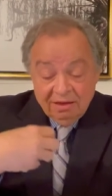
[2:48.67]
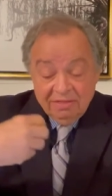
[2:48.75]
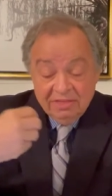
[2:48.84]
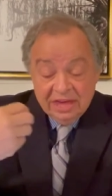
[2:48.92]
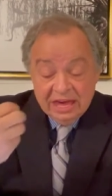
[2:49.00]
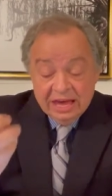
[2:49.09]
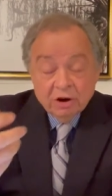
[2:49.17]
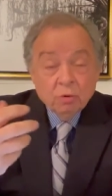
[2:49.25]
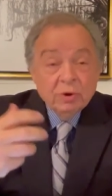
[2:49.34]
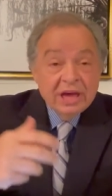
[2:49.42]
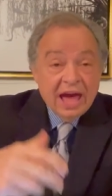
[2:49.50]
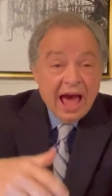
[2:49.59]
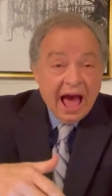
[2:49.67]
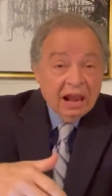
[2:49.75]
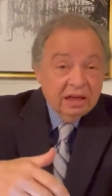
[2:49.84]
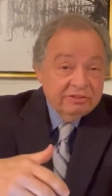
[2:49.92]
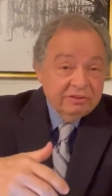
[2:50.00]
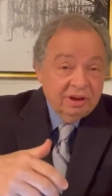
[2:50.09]
the inner
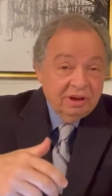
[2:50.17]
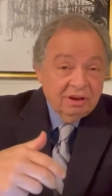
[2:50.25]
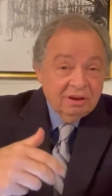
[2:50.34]
reality